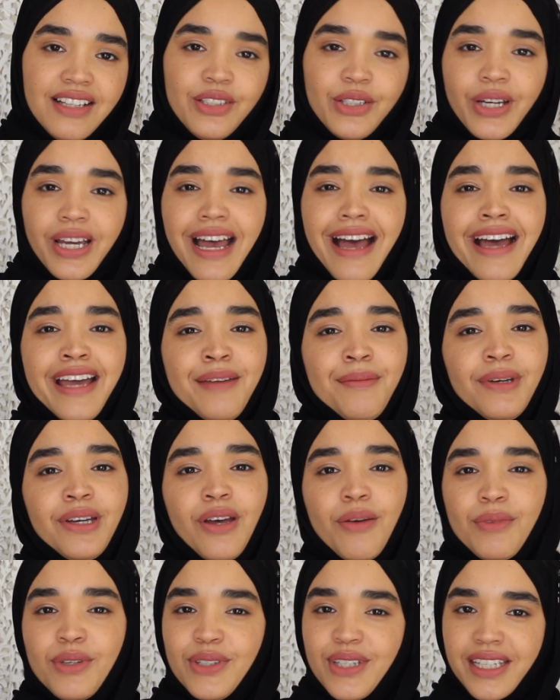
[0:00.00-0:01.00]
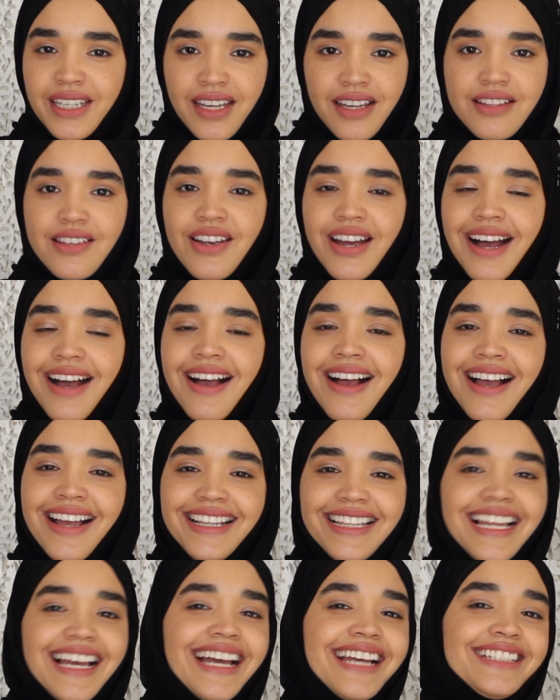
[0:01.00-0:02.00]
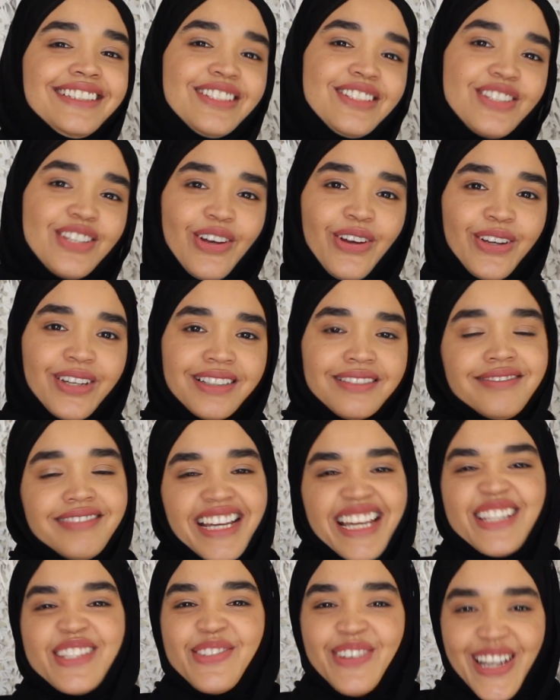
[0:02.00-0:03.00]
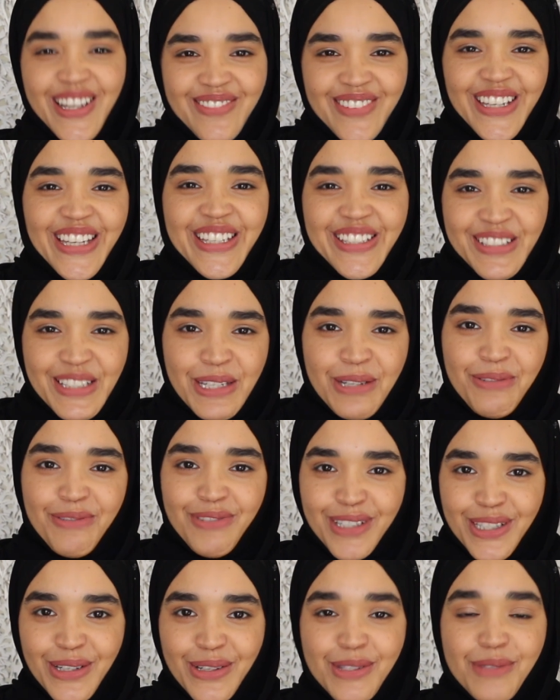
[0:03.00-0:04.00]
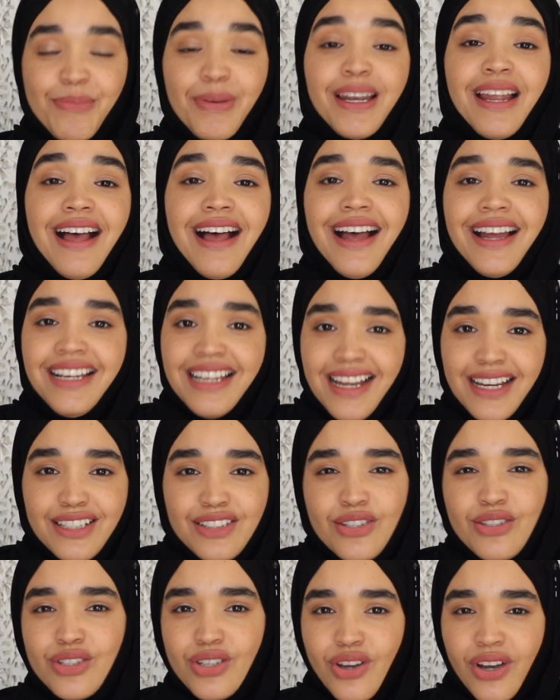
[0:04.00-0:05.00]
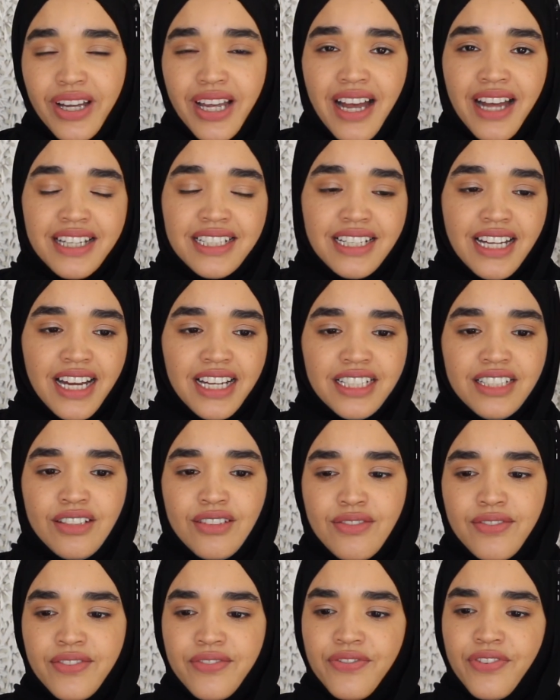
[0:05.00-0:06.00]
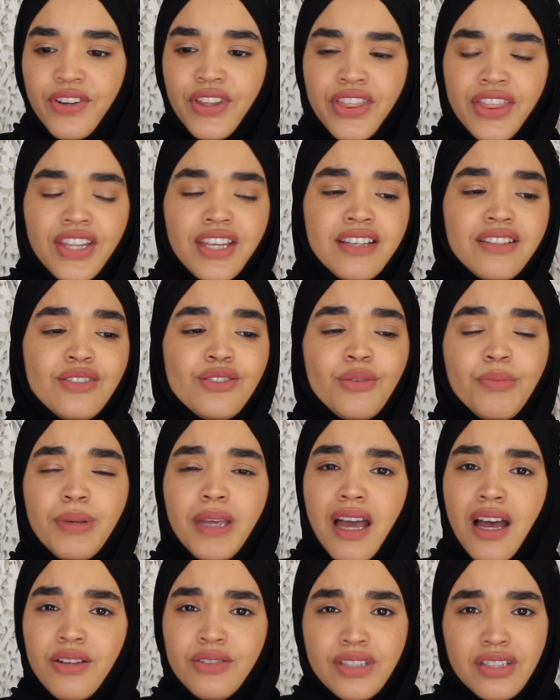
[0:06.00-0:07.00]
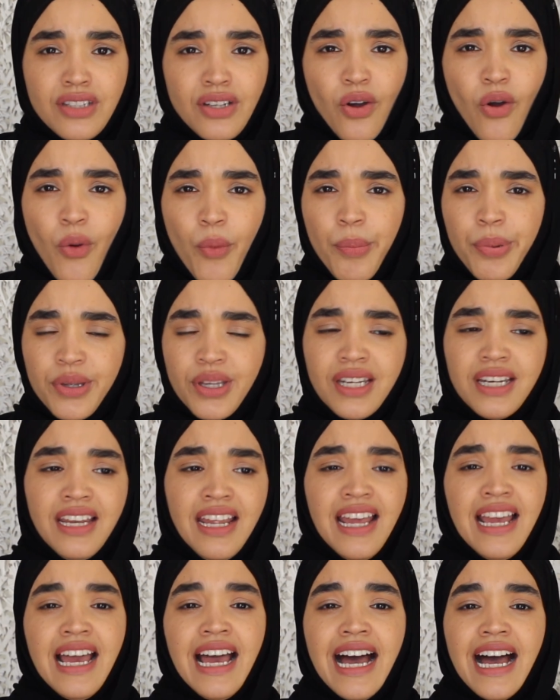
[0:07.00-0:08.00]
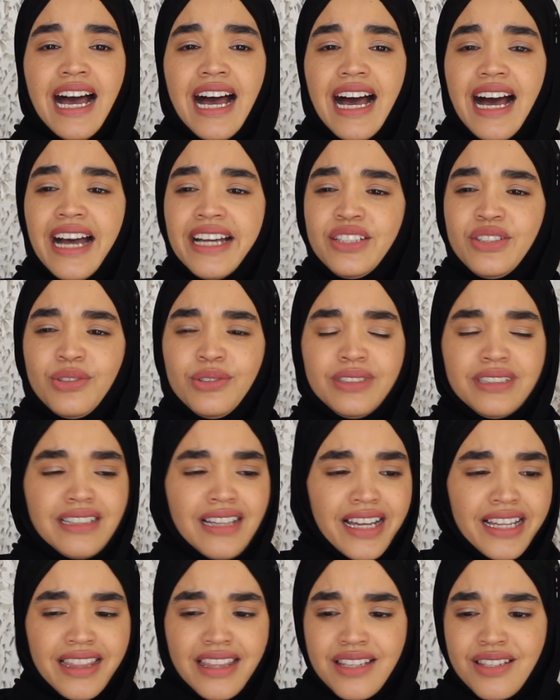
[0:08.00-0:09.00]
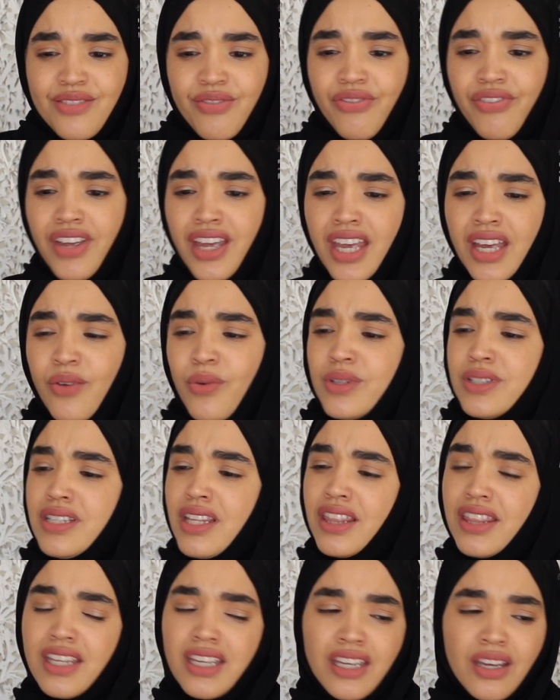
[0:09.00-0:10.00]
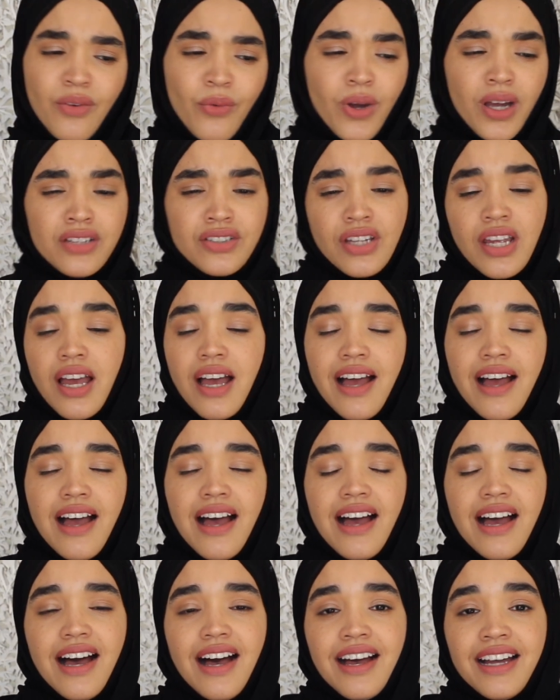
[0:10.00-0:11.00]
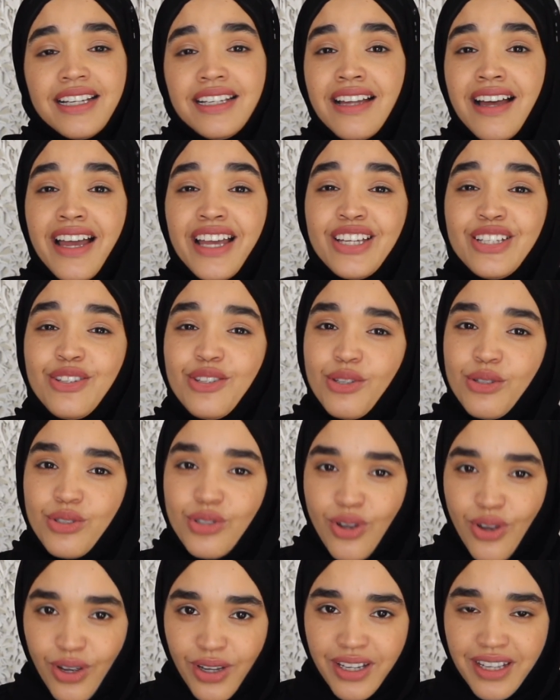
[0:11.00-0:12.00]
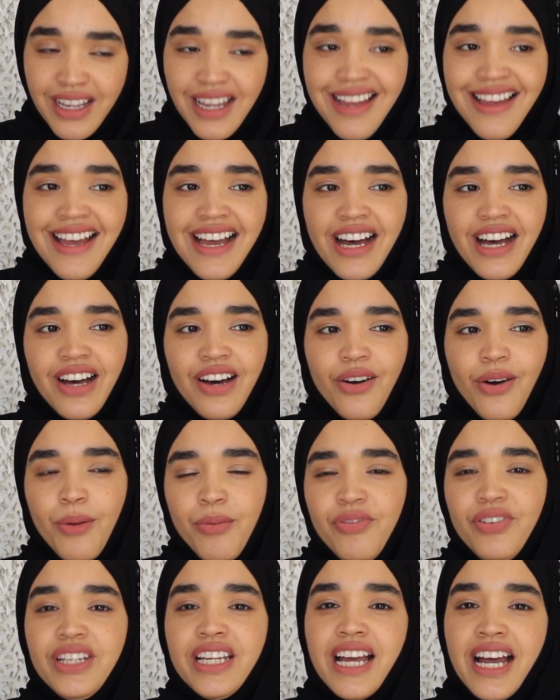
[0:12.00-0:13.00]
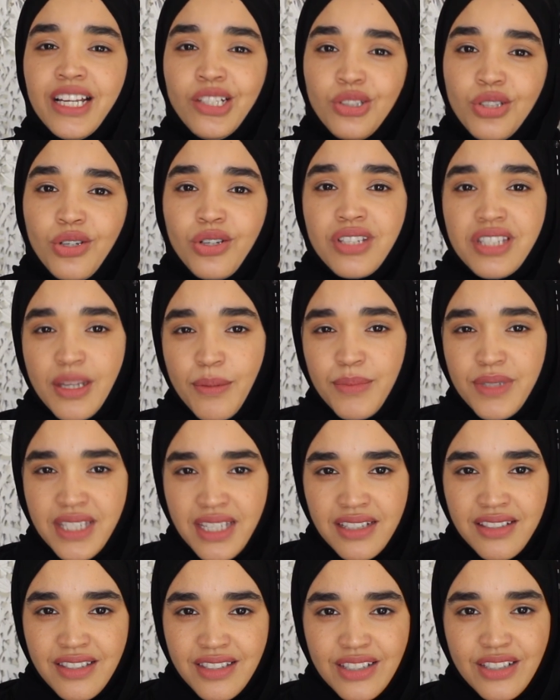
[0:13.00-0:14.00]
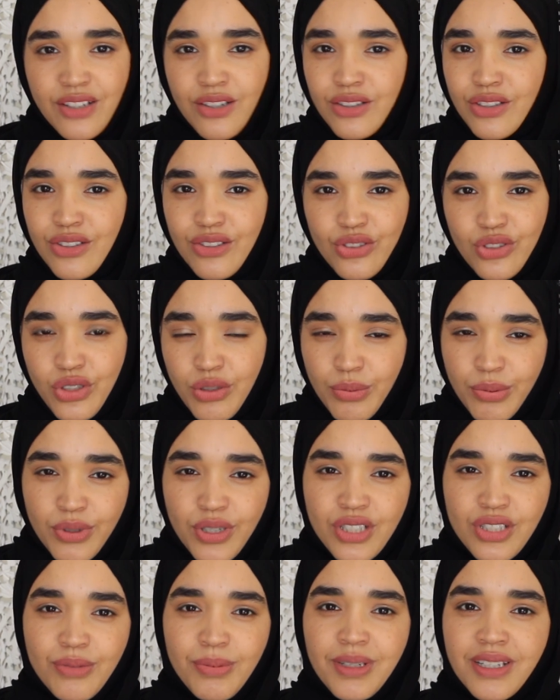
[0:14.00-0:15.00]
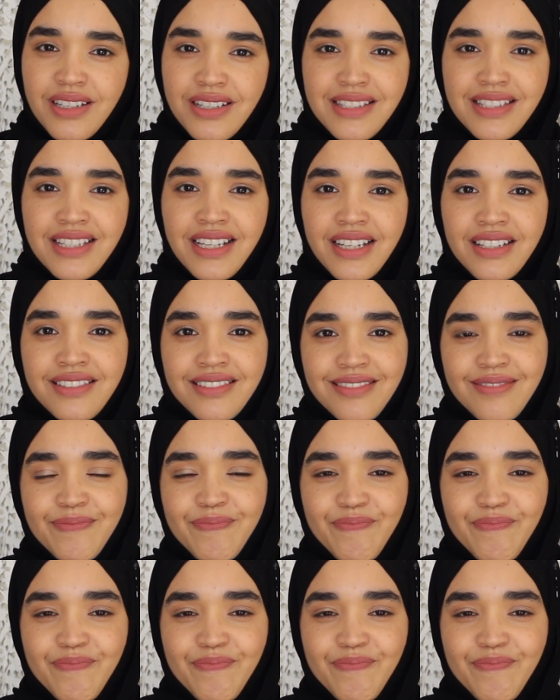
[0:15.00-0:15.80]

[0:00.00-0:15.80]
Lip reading: look, I'm a communicator. I like to talk, hence why I make YouTube videos, but I like to talk. I like for things to be out in the open. I don't like this vague, what's he thinking, I like to talk. Hopefully I talk some sense, not gibberish, because that